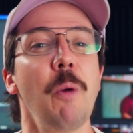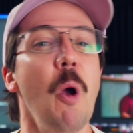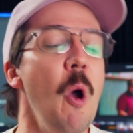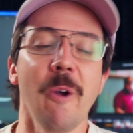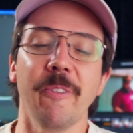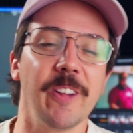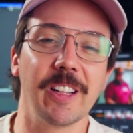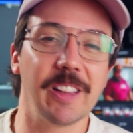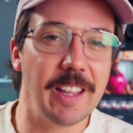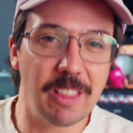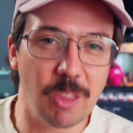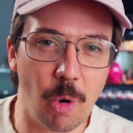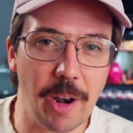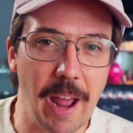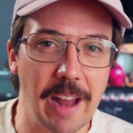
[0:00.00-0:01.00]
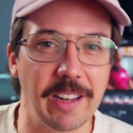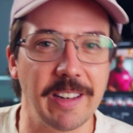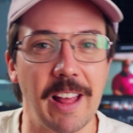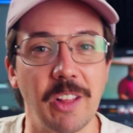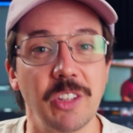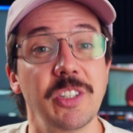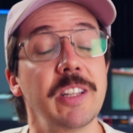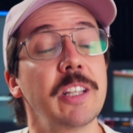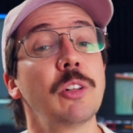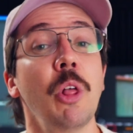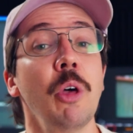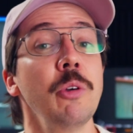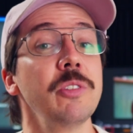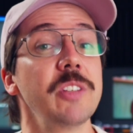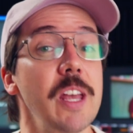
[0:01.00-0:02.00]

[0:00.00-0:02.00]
perfectly thought out analogy, the clothes